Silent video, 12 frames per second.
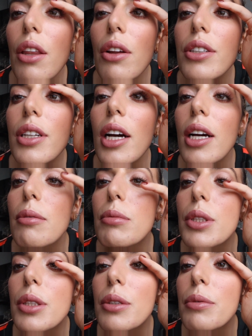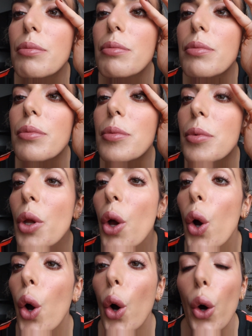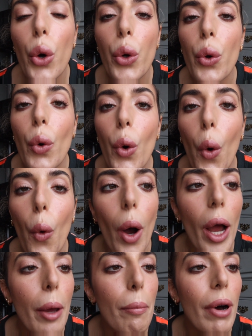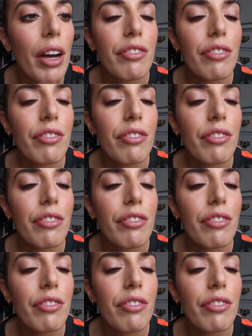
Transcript: other times not quite, my